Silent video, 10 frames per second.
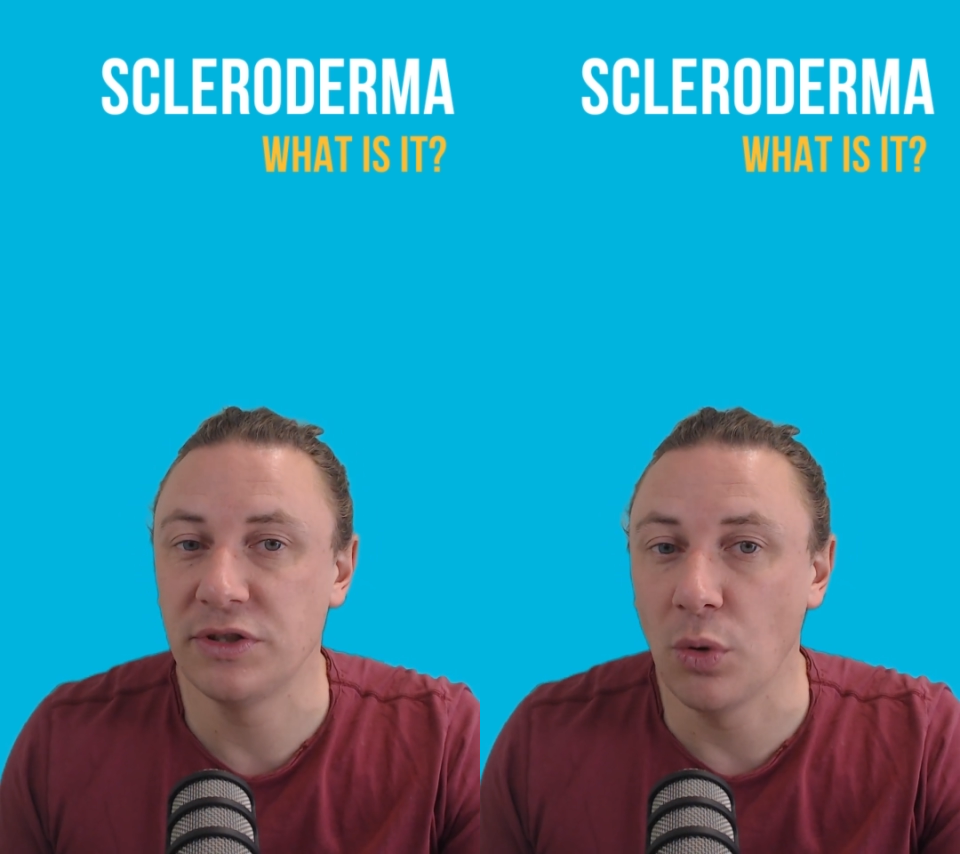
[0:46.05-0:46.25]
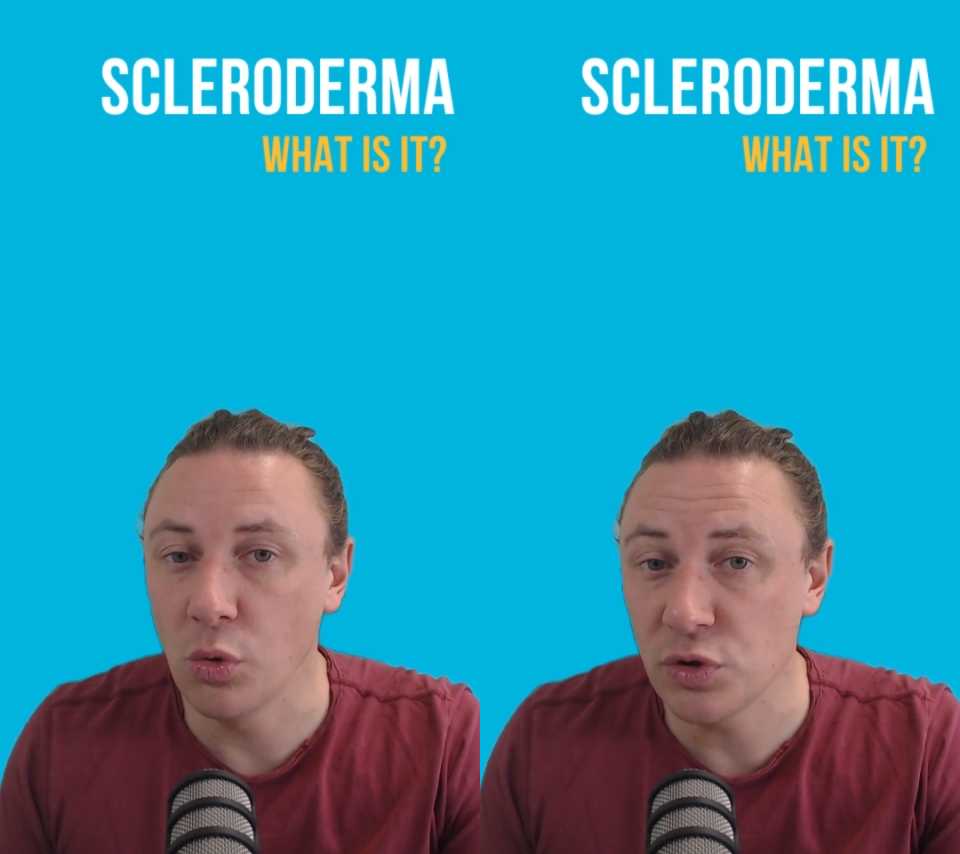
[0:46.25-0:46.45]

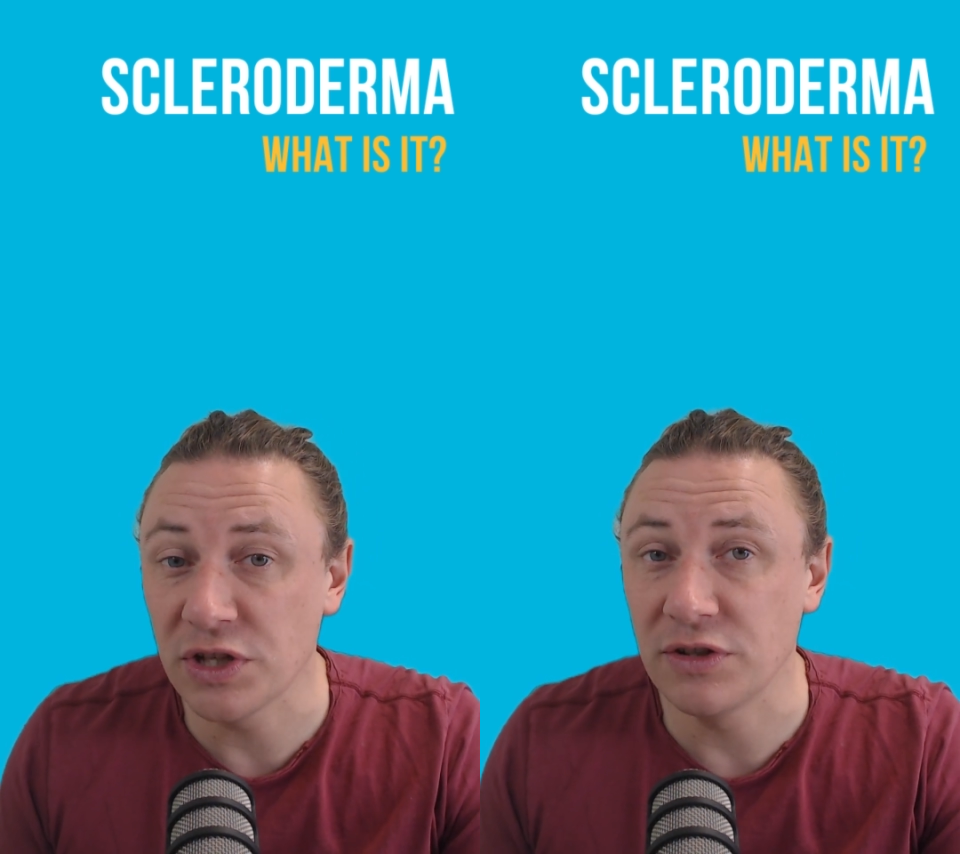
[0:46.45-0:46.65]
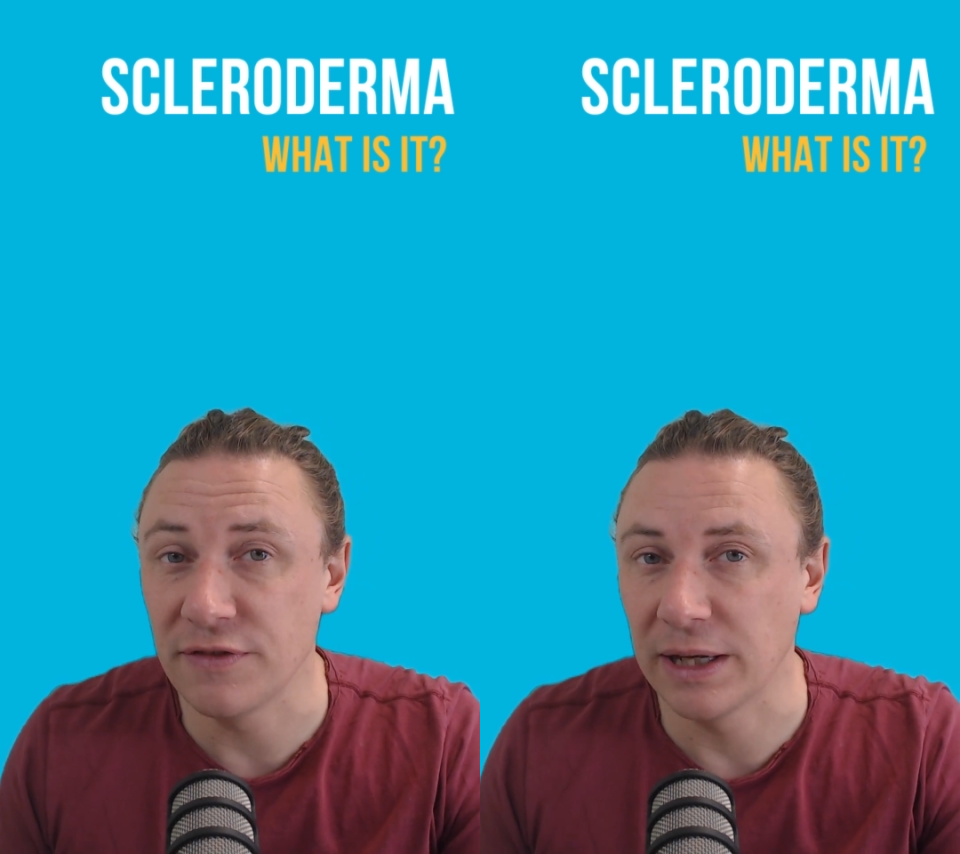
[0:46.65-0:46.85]

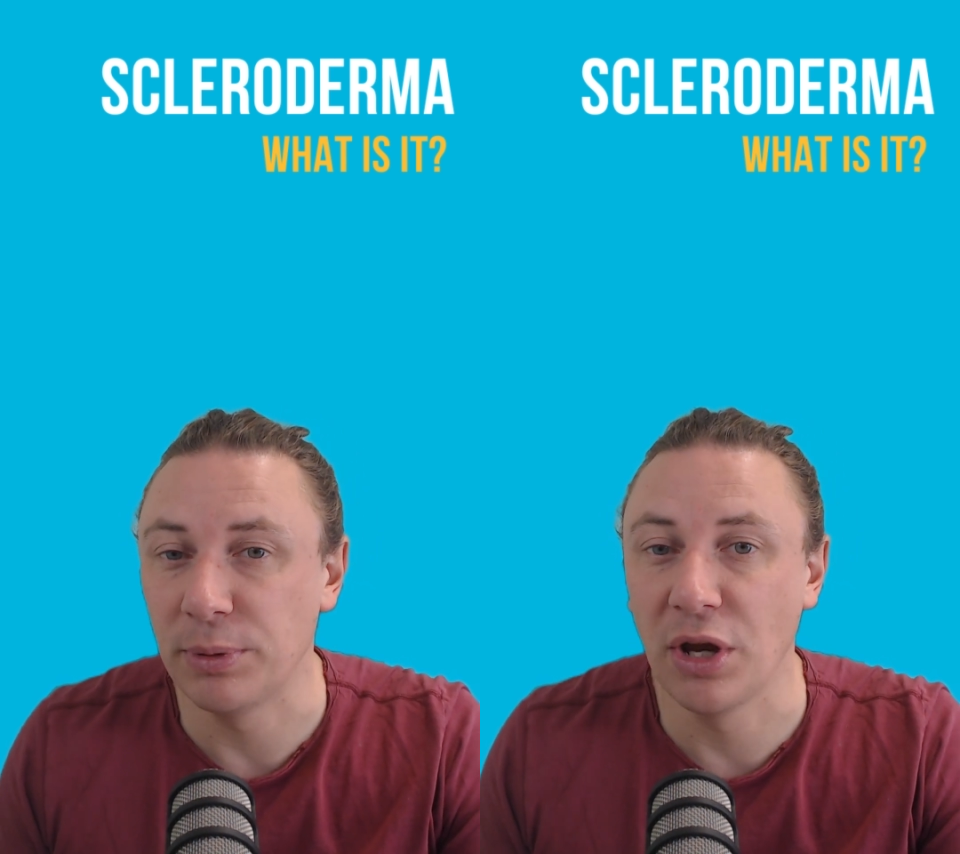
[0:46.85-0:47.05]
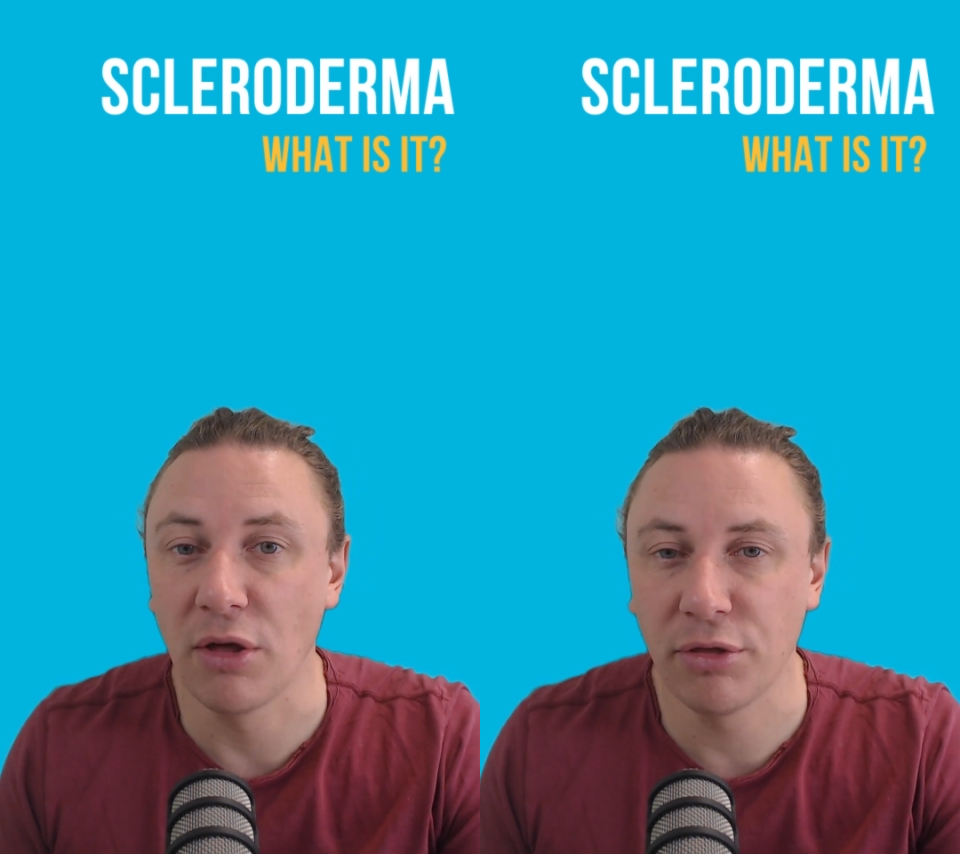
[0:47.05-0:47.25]
also develop
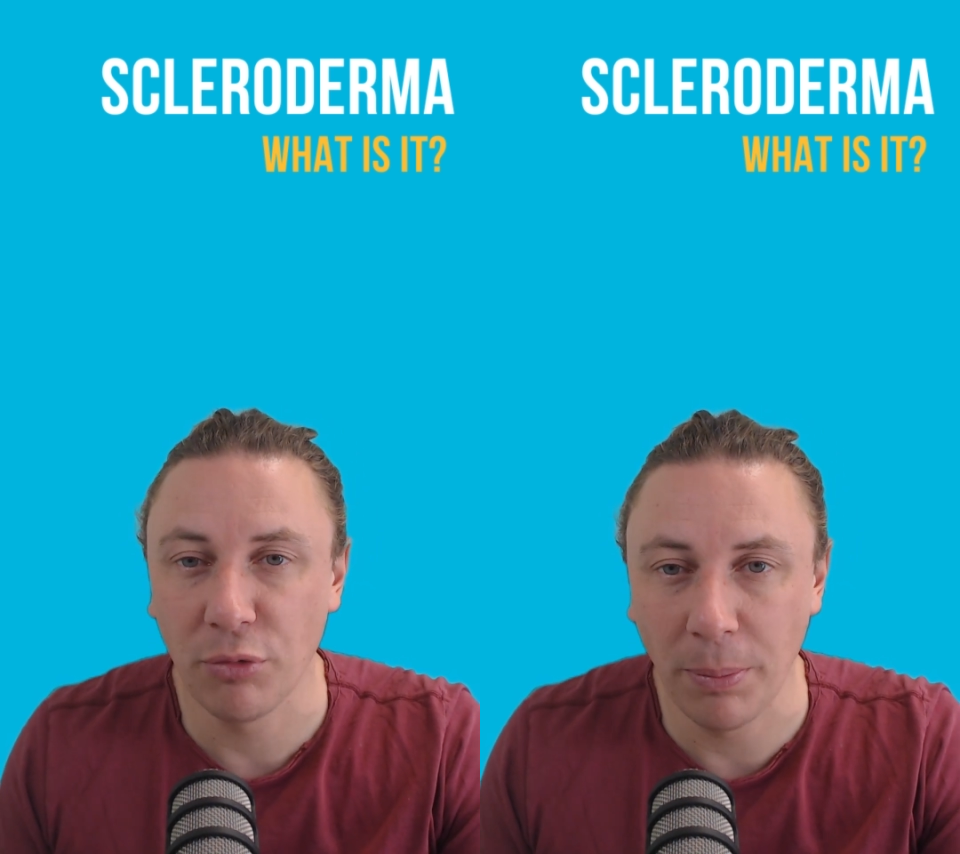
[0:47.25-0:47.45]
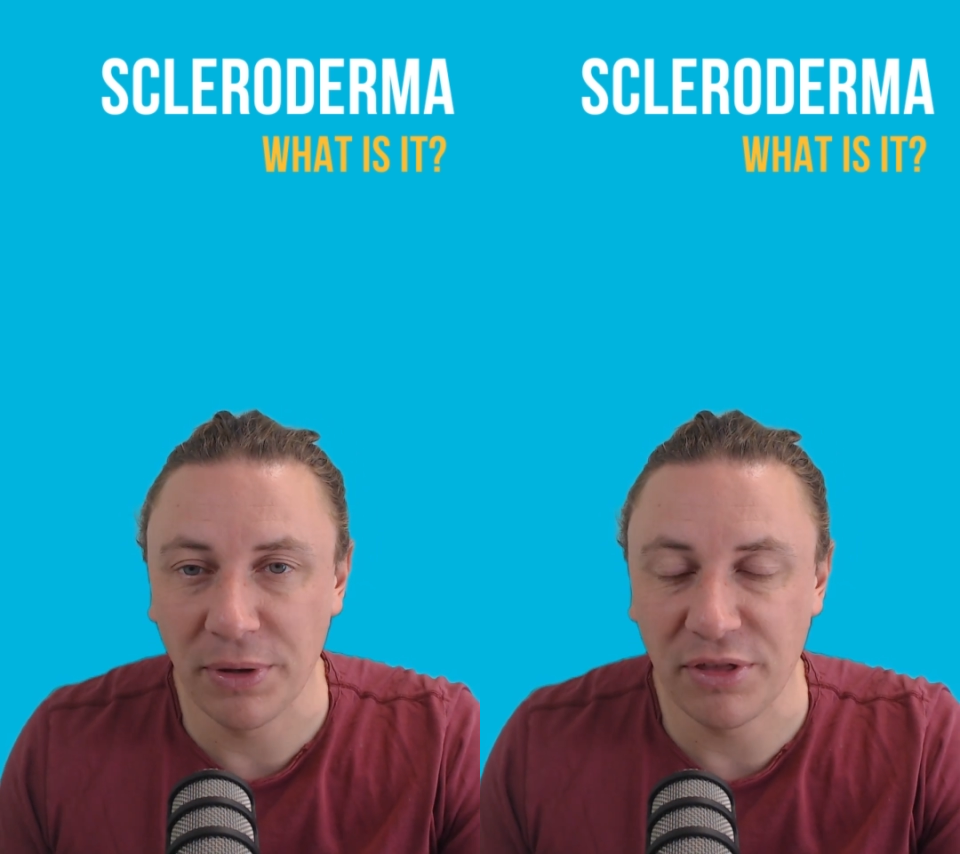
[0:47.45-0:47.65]
an
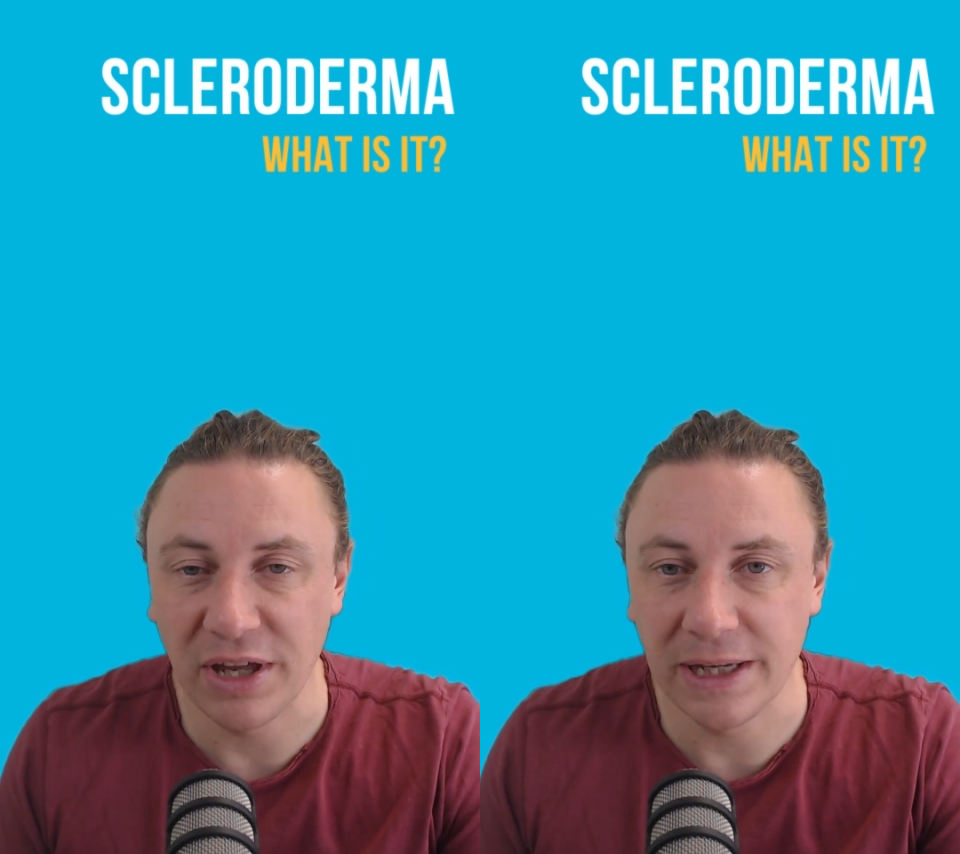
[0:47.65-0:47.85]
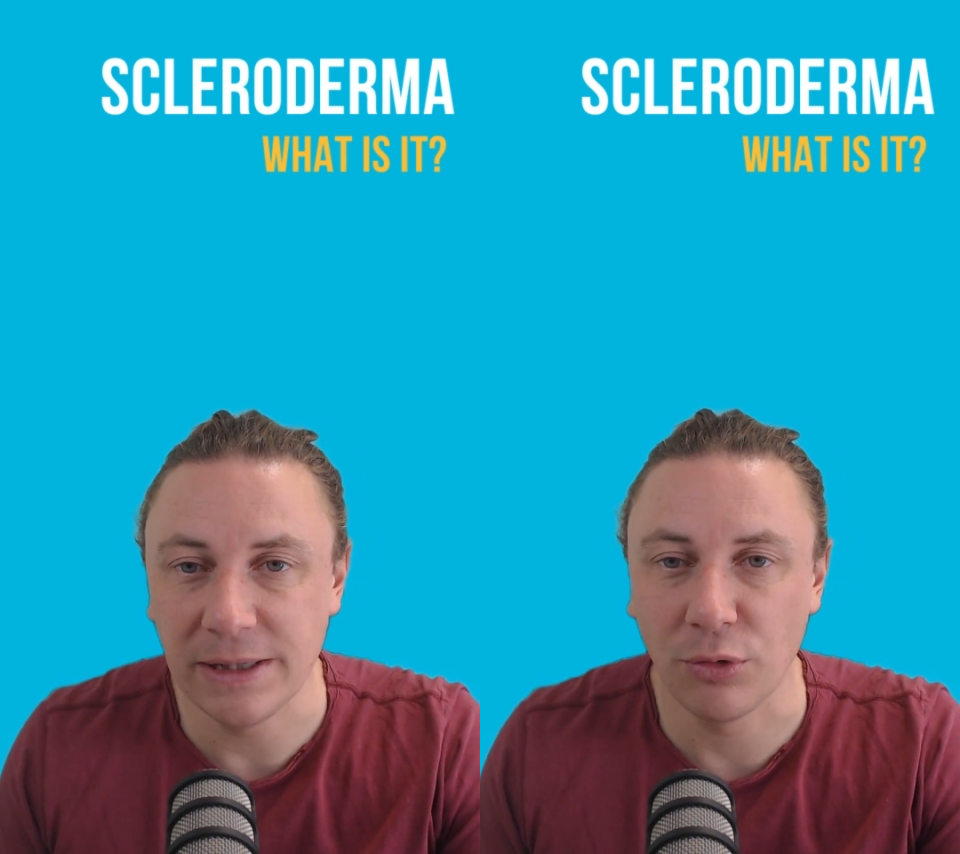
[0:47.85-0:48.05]
arthropathy